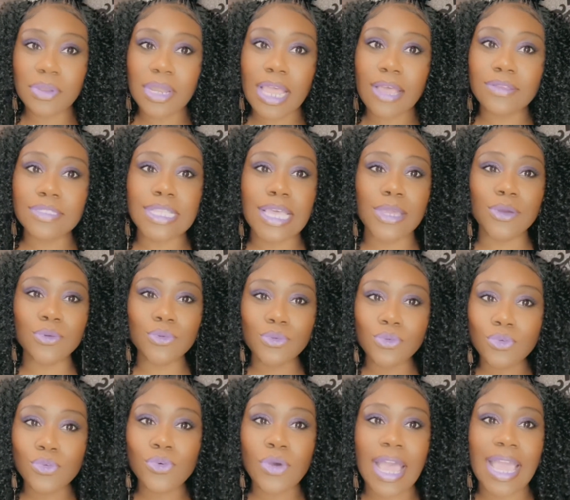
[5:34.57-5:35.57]
and I was like,
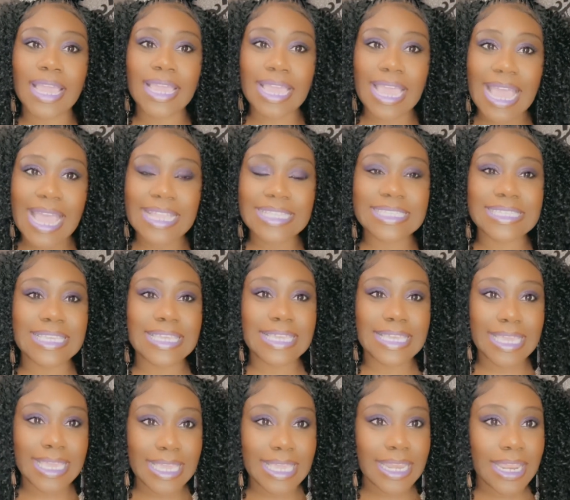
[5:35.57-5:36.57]
ooh, I got to
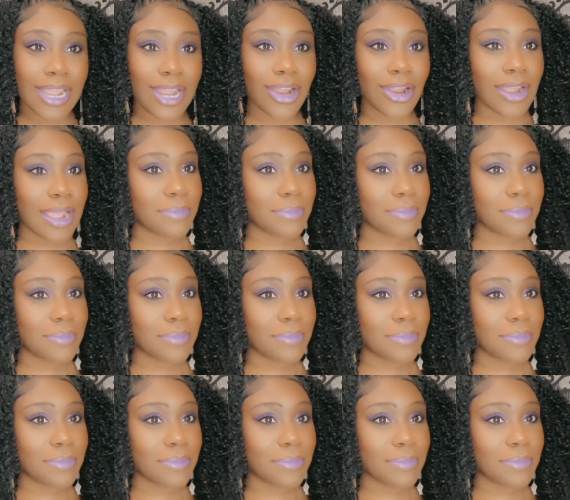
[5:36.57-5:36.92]
get her.